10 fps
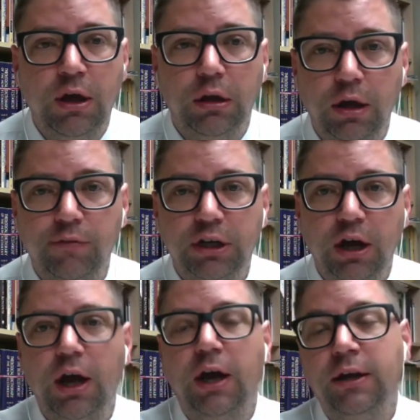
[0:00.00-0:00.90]
loving
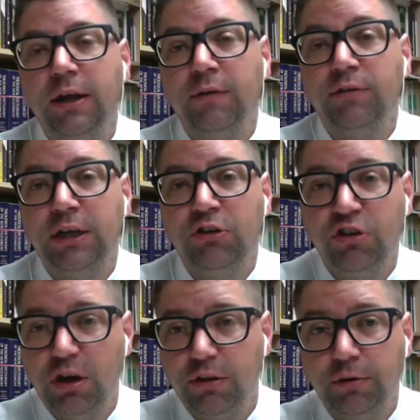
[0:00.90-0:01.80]
God and loving
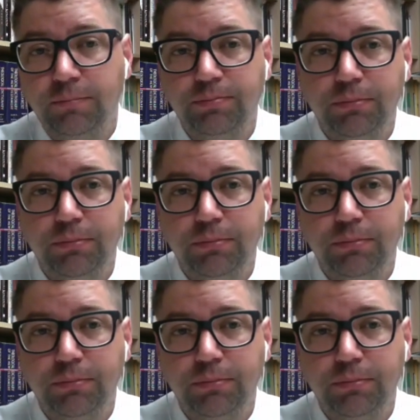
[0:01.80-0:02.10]
each other,